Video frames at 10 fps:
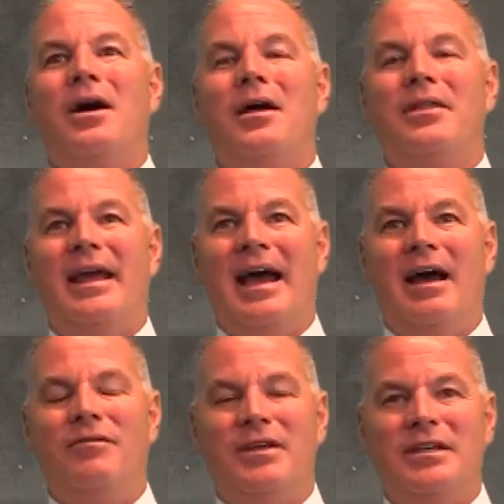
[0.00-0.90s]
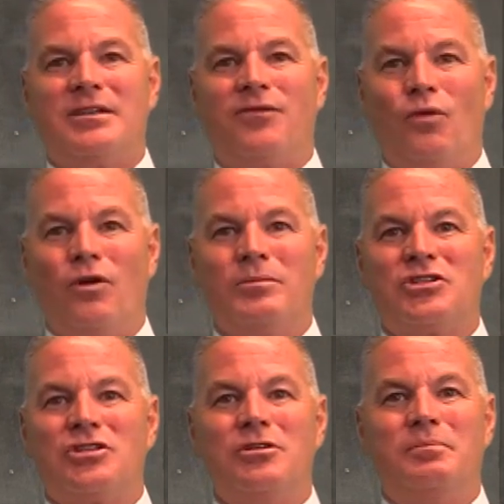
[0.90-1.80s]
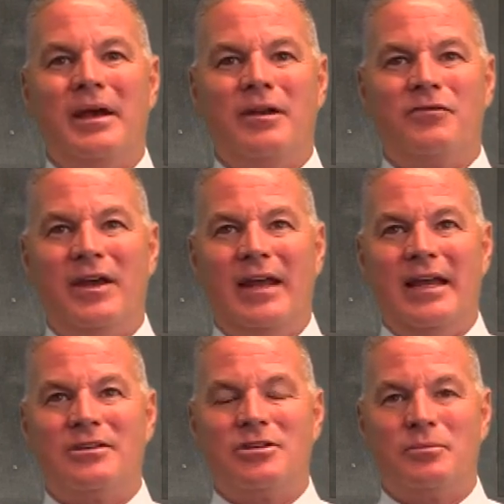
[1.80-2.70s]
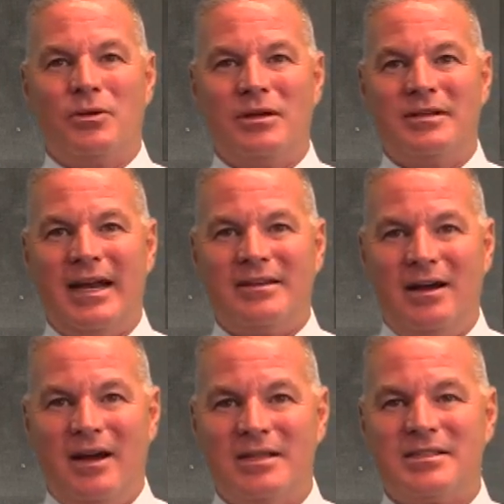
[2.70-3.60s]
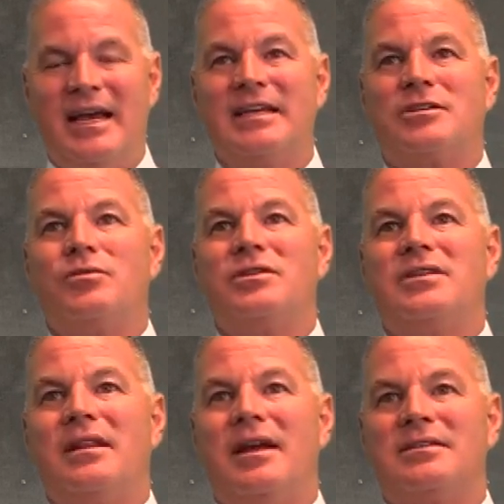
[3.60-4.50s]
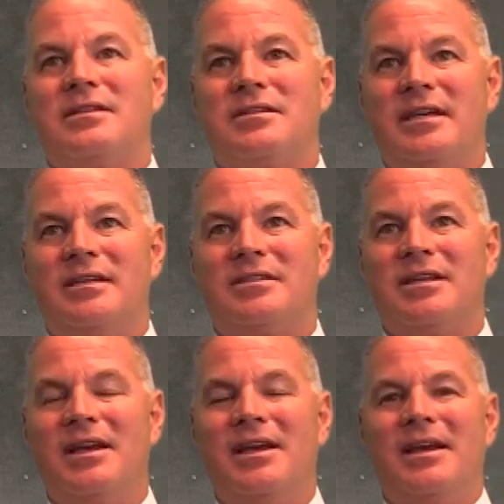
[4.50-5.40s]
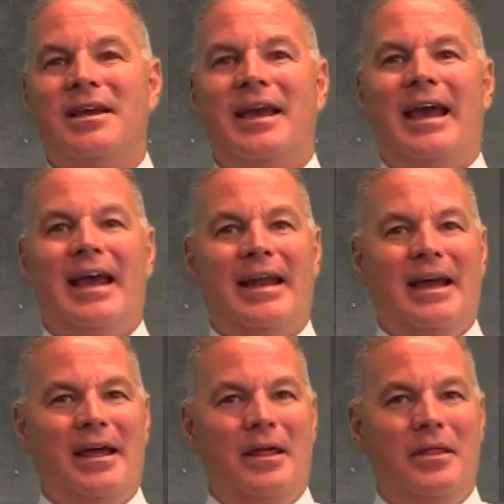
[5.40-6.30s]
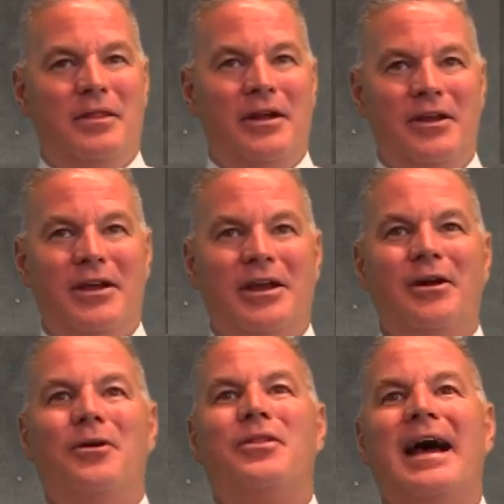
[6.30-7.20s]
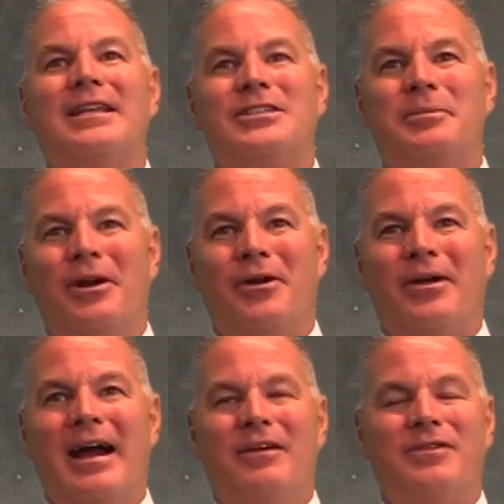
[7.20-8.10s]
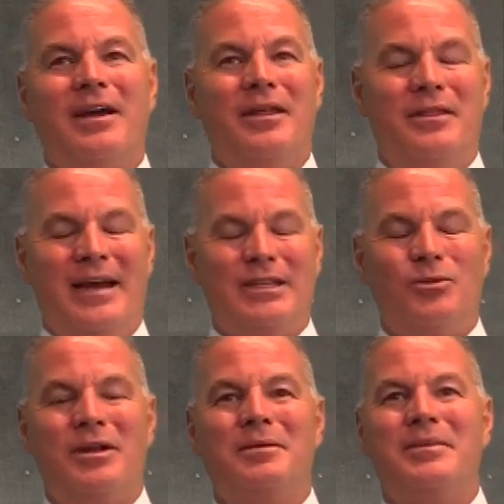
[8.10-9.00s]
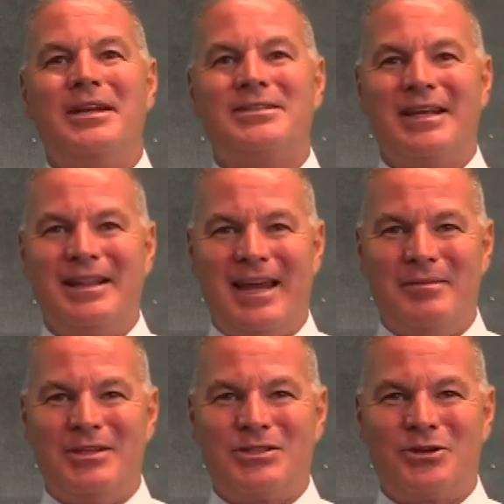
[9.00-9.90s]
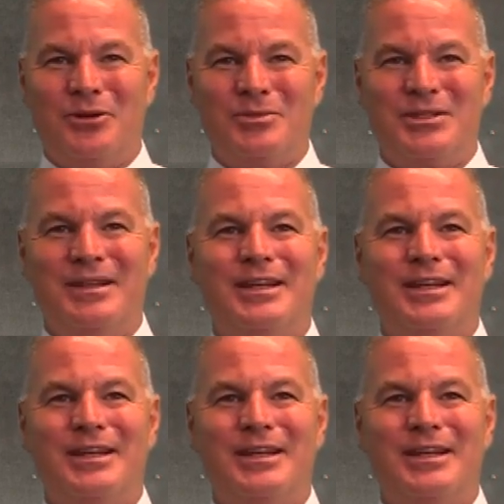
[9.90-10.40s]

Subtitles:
They have these forms to benefit and to protect us as the real estate licensees. And there you go. That's the paragraph. That's what it means in layman's terms.